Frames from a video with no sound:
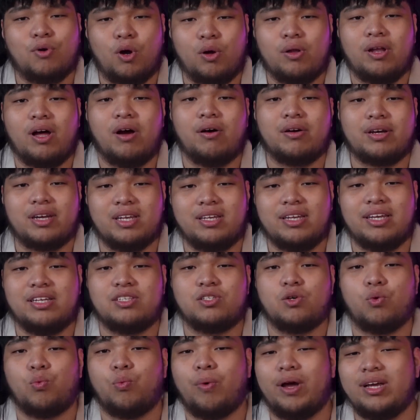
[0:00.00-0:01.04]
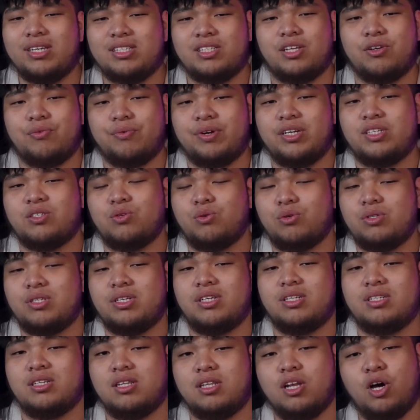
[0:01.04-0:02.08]
rollout can lead to wasted
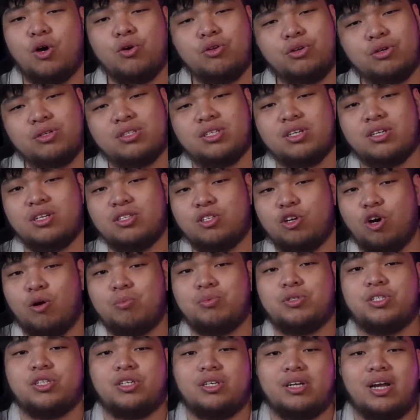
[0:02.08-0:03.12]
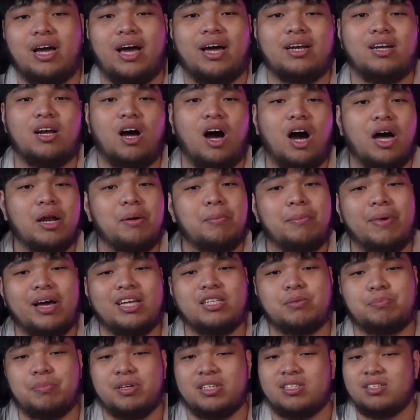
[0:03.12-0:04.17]
resources, low user adoption, and
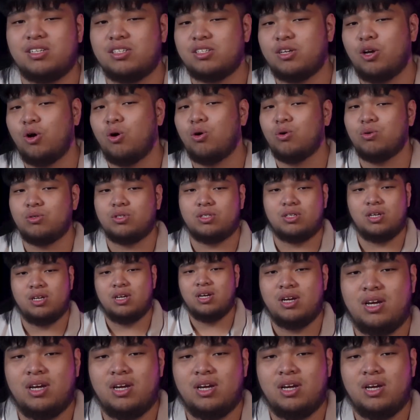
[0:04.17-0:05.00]
unmet business goals.